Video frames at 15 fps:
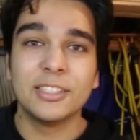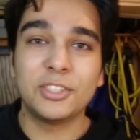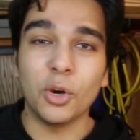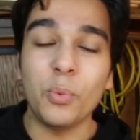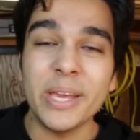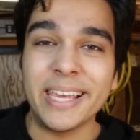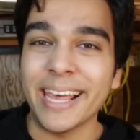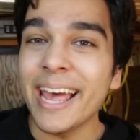so
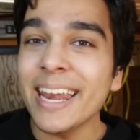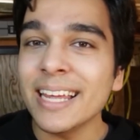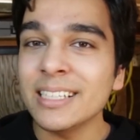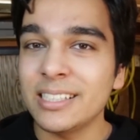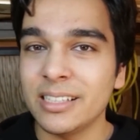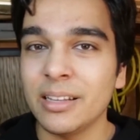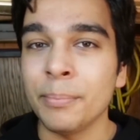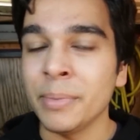we get
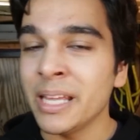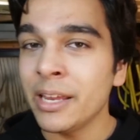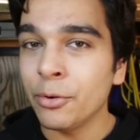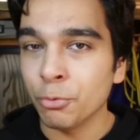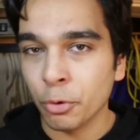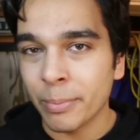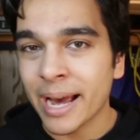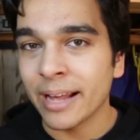into the meeting
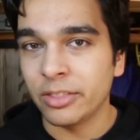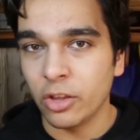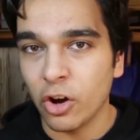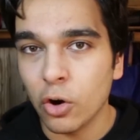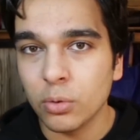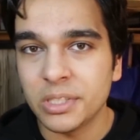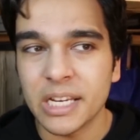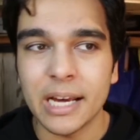room at the
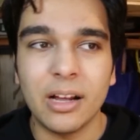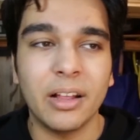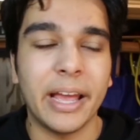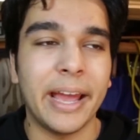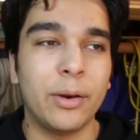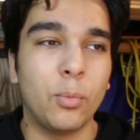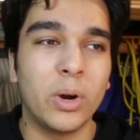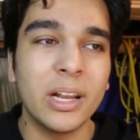hotel
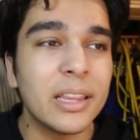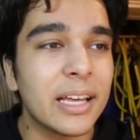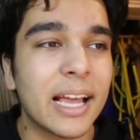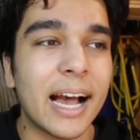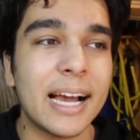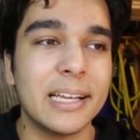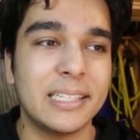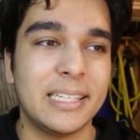and one of the
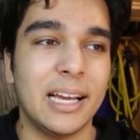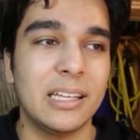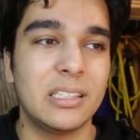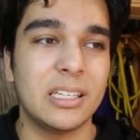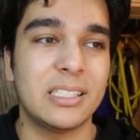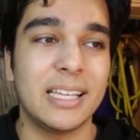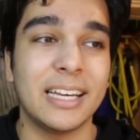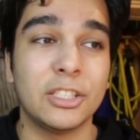guys tells
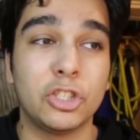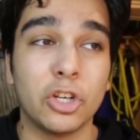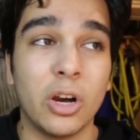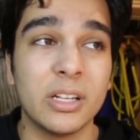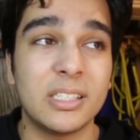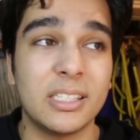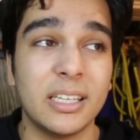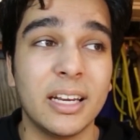us that
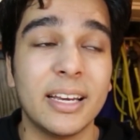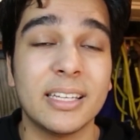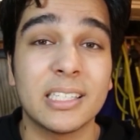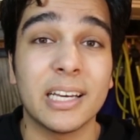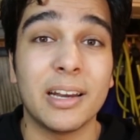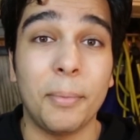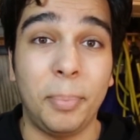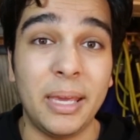John Cena is
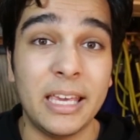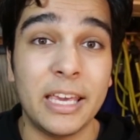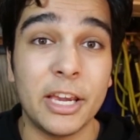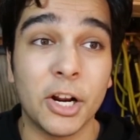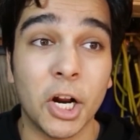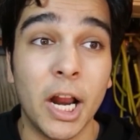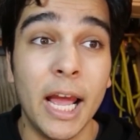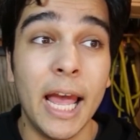gonna be
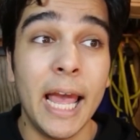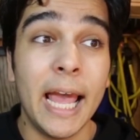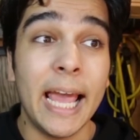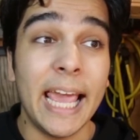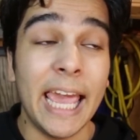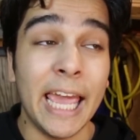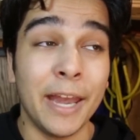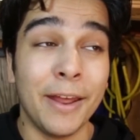here
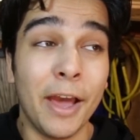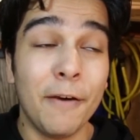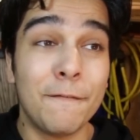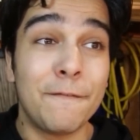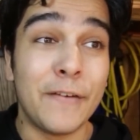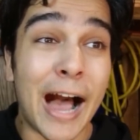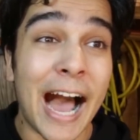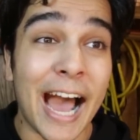in
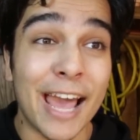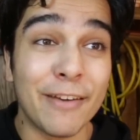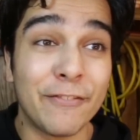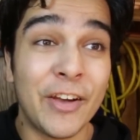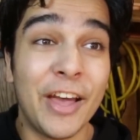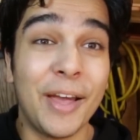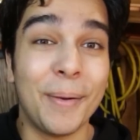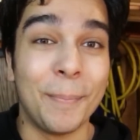
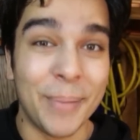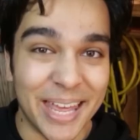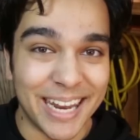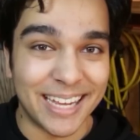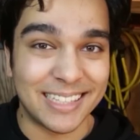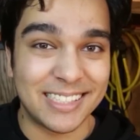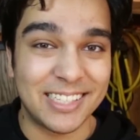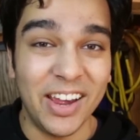five
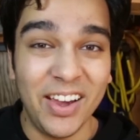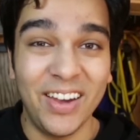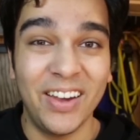minutes